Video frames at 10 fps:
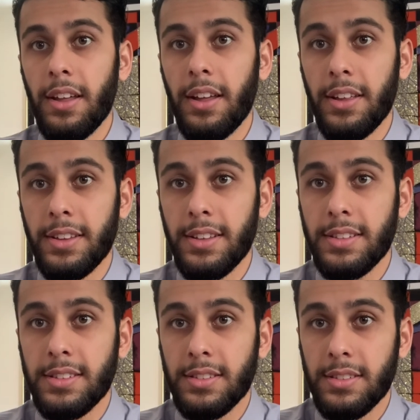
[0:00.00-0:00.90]
and this
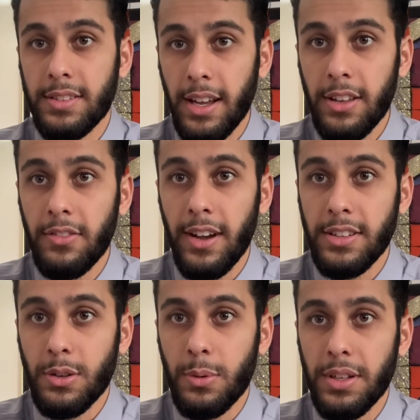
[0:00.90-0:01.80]
stock
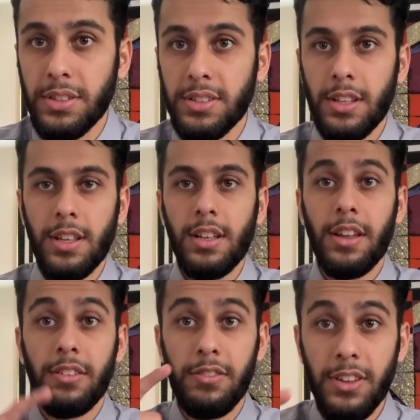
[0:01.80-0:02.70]
advisor was
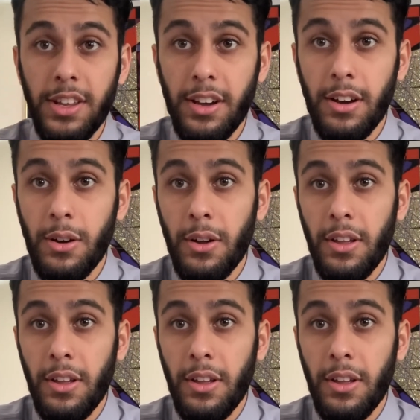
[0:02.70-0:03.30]
Nvidia,